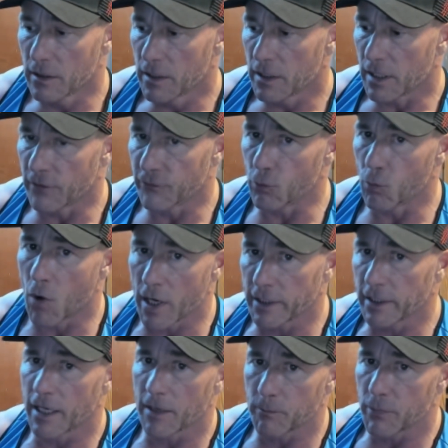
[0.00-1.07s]
if you want to
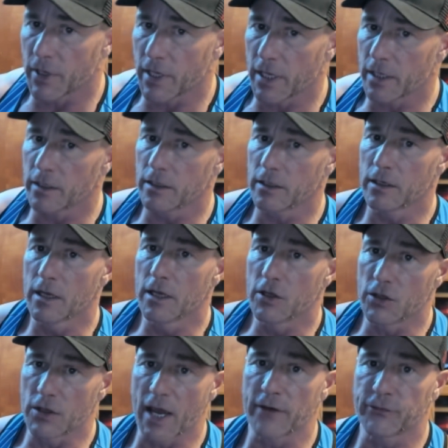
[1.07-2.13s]
get big,
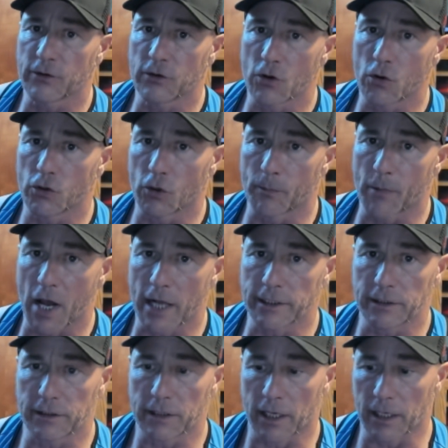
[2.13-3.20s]
you have to know your body
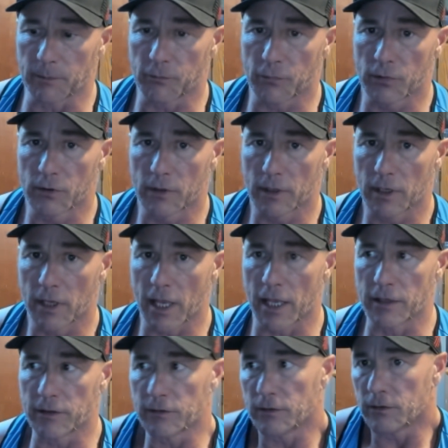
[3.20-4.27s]
type
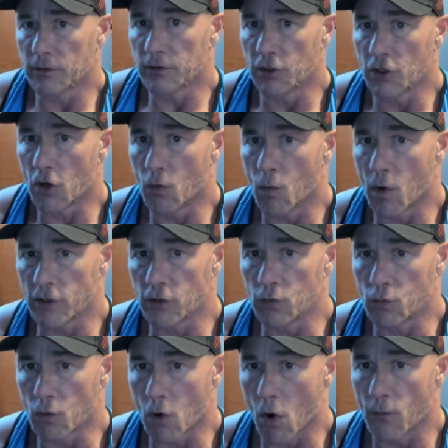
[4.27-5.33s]
and you know what you
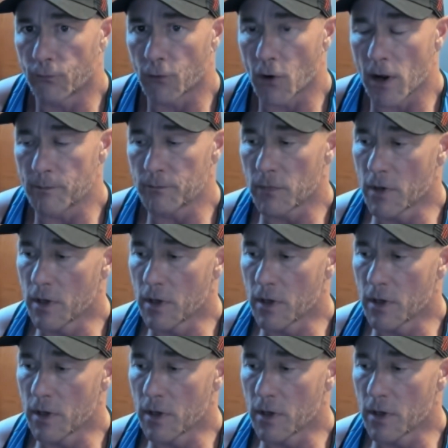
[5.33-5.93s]
grow from.